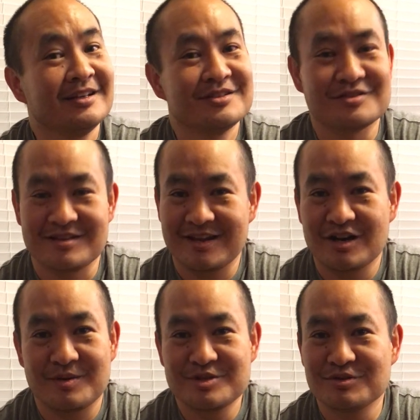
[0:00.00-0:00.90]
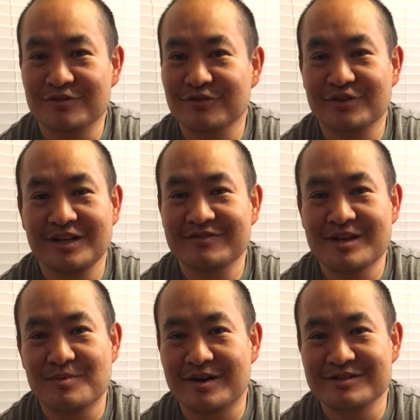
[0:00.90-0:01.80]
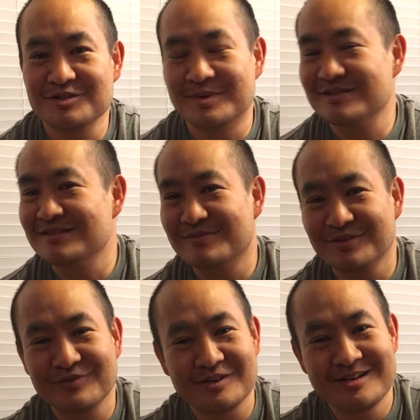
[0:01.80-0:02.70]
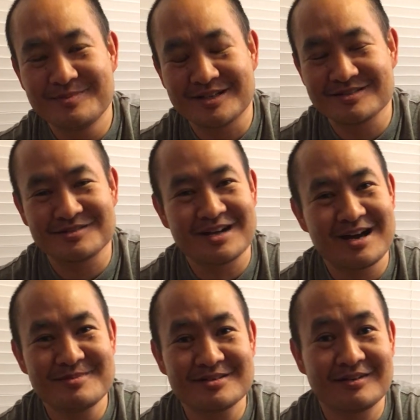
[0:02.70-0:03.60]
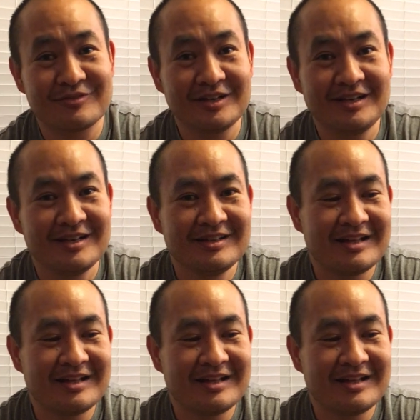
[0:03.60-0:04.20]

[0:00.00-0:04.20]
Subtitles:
so that they could always do it for free if they wanted to, but it's never free because their time is not free,